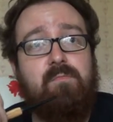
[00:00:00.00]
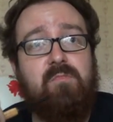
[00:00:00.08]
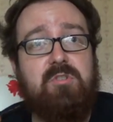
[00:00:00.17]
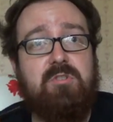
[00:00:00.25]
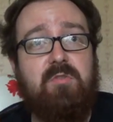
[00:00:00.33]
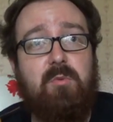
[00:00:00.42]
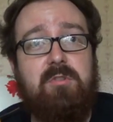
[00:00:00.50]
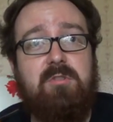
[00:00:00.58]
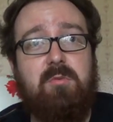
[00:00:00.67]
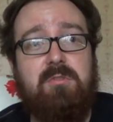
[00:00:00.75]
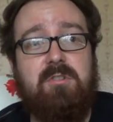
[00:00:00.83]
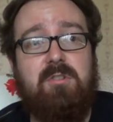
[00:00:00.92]
just for when you
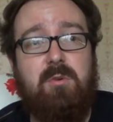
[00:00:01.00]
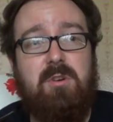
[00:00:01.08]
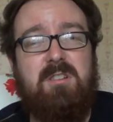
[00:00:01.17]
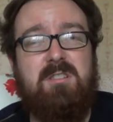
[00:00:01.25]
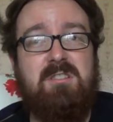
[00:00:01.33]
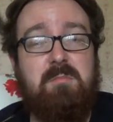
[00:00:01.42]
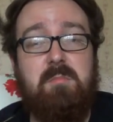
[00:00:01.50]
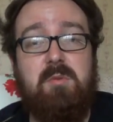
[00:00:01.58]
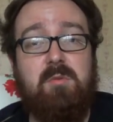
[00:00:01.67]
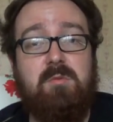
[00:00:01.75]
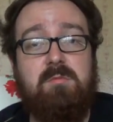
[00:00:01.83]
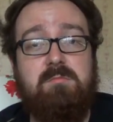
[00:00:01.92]
want a quick,
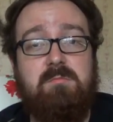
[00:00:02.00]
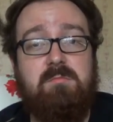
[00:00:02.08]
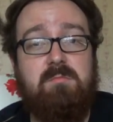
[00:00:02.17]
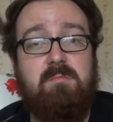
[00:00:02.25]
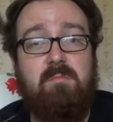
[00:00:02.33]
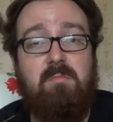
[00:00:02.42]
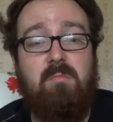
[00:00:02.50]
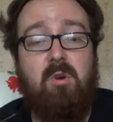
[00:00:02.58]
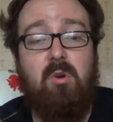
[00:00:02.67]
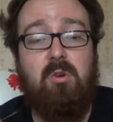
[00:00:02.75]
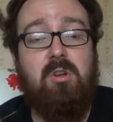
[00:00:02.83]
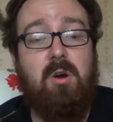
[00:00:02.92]
simple,
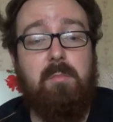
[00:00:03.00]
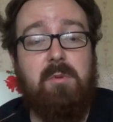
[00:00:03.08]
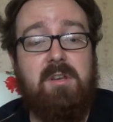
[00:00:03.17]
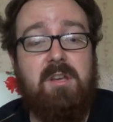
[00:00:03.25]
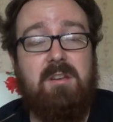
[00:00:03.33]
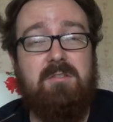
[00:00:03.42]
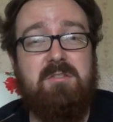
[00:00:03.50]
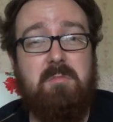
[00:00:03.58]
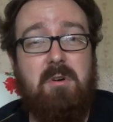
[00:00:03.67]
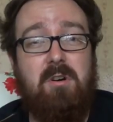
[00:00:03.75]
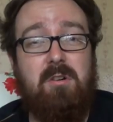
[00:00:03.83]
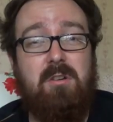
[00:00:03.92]
uncomplicated
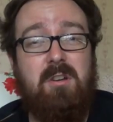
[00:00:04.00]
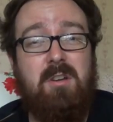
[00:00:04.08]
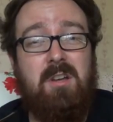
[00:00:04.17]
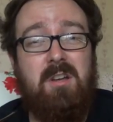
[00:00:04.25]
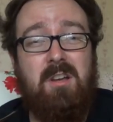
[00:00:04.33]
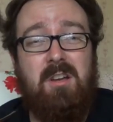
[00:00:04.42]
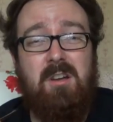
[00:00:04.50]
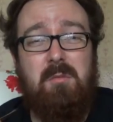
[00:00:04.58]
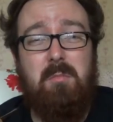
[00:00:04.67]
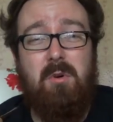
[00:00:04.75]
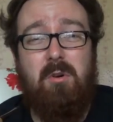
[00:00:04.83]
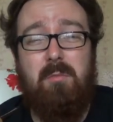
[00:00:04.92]
smoke.
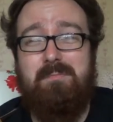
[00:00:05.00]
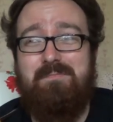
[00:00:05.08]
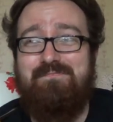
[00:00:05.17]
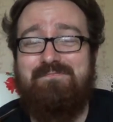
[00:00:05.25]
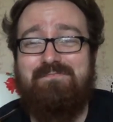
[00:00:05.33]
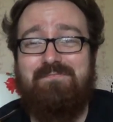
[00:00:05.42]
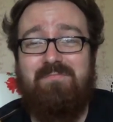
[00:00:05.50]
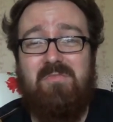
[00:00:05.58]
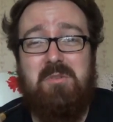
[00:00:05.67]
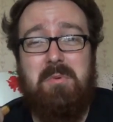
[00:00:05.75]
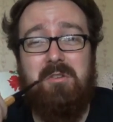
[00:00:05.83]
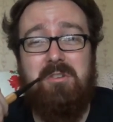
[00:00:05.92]
But
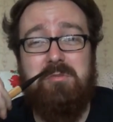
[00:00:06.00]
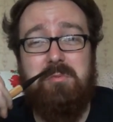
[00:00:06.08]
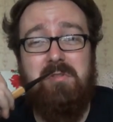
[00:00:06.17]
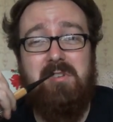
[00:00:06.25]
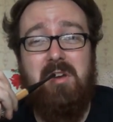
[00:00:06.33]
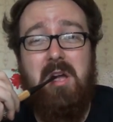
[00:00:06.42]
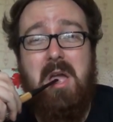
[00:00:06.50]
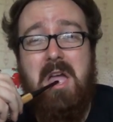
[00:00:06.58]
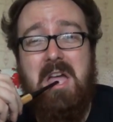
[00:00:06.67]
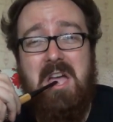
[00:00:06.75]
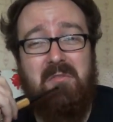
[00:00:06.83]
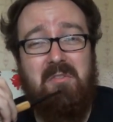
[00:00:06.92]
to be honest with you,
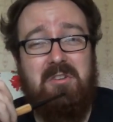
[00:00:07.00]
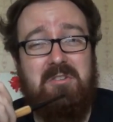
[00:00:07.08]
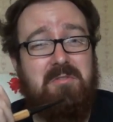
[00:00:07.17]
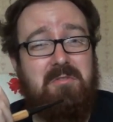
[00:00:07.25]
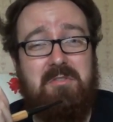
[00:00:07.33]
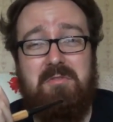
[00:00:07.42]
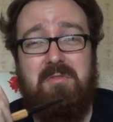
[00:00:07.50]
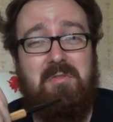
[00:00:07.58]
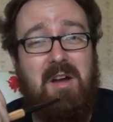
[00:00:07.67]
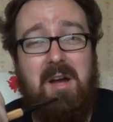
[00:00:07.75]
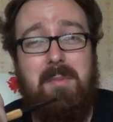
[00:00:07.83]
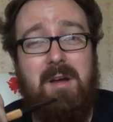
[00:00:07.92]
there's
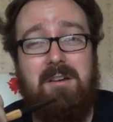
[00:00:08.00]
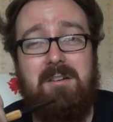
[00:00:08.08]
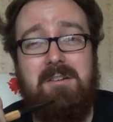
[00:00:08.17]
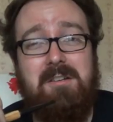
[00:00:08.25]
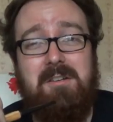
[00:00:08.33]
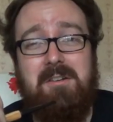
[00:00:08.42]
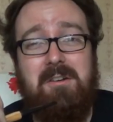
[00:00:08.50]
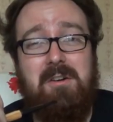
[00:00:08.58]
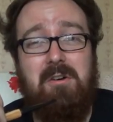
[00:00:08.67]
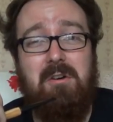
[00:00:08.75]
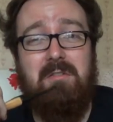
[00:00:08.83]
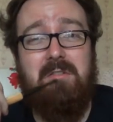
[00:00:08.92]
far better
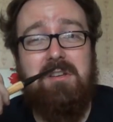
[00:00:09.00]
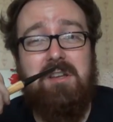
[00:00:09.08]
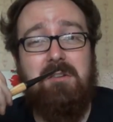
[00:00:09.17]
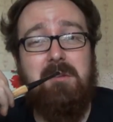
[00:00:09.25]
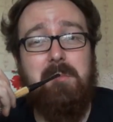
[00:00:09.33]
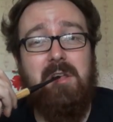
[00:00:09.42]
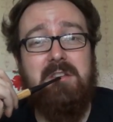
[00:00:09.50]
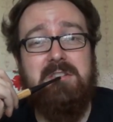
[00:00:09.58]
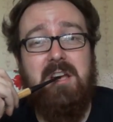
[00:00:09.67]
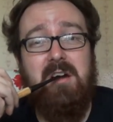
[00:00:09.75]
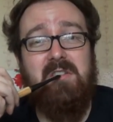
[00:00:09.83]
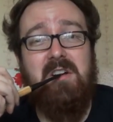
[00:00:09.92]
over-the-counter blends
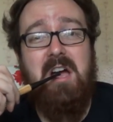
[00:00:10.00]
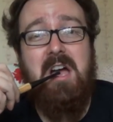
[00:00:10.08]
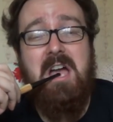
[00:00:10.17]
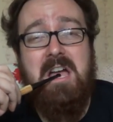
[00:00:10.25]
out there.